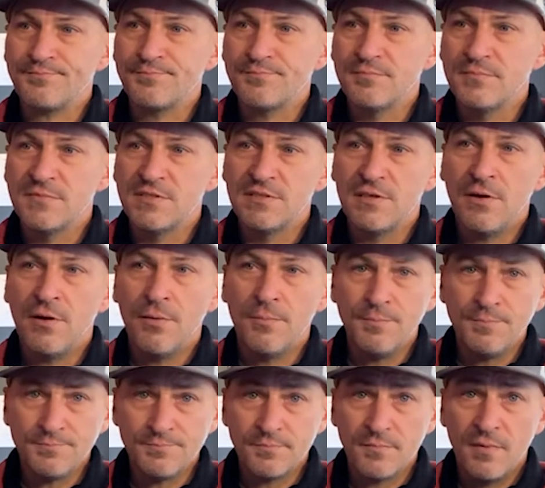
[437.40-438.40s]
So
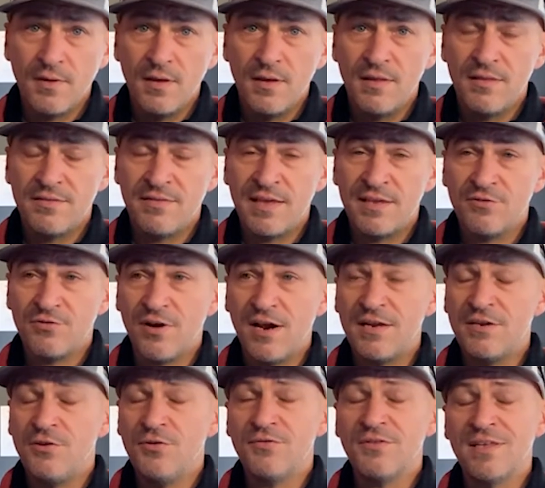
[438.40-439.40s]
they
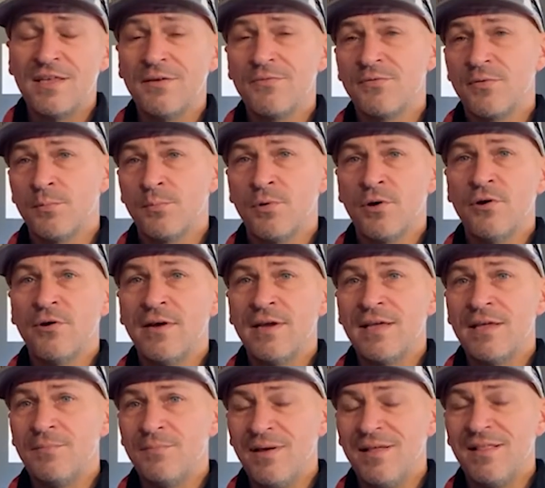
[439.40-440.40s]
tried using it for brewing
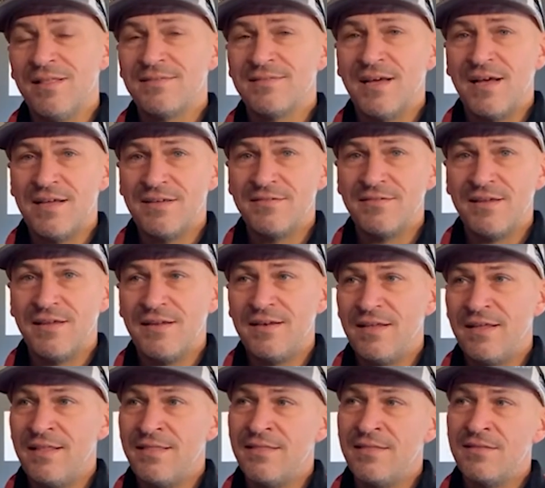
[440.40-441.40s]
and pelletized it,
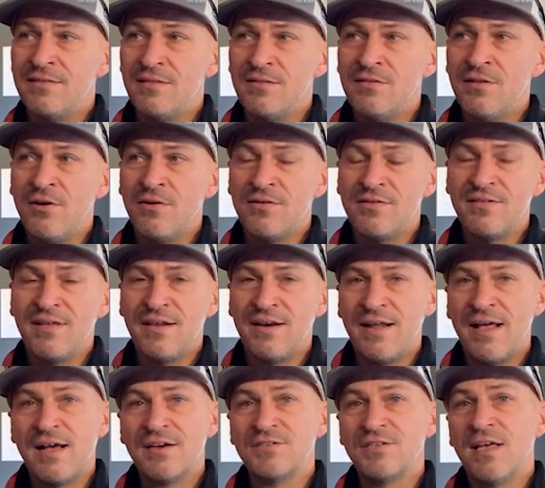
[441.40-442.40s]
and noticed that it
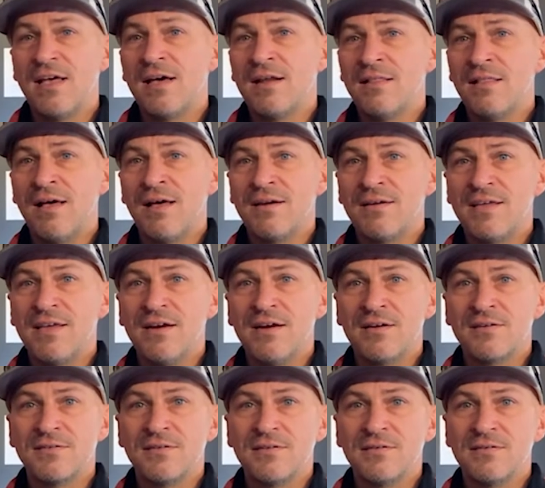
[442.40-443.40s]
actually had a lot of
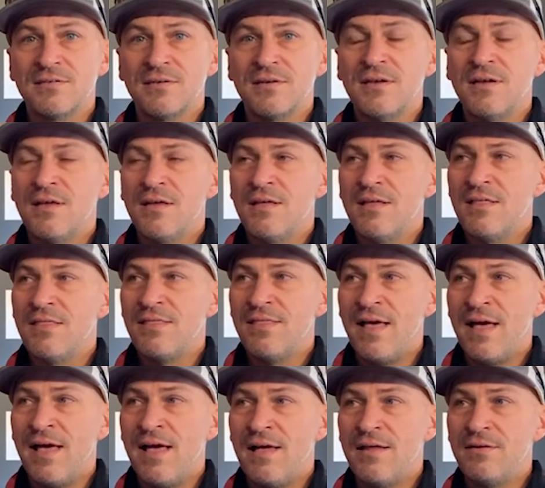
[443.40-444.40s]
character
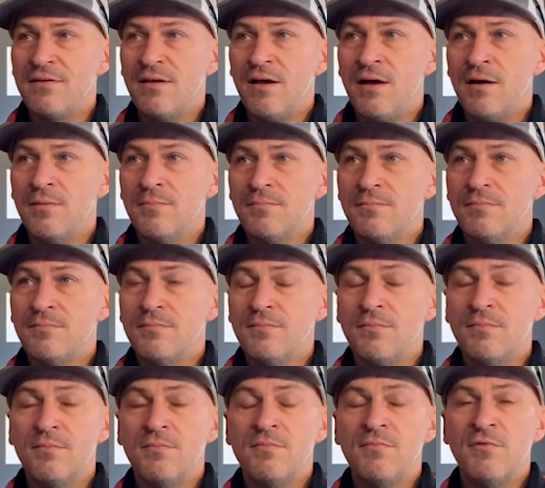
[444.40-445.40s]
that
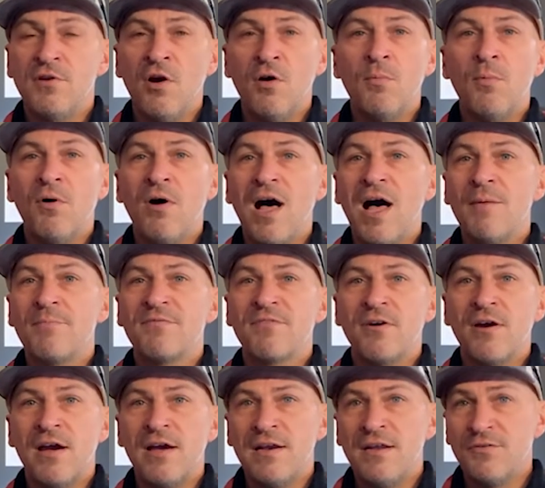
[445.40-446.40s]
noble hop
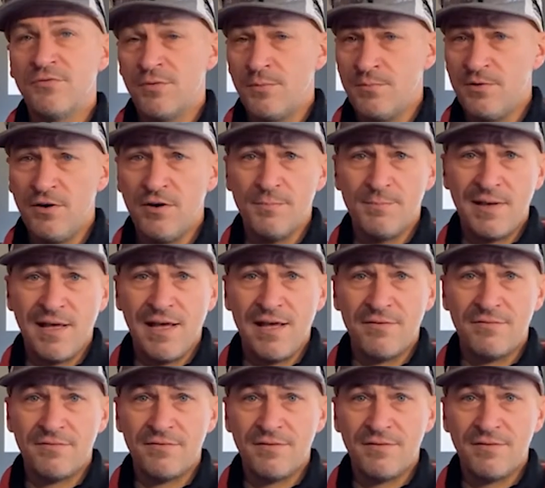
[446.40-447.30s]
varieties from Europe have.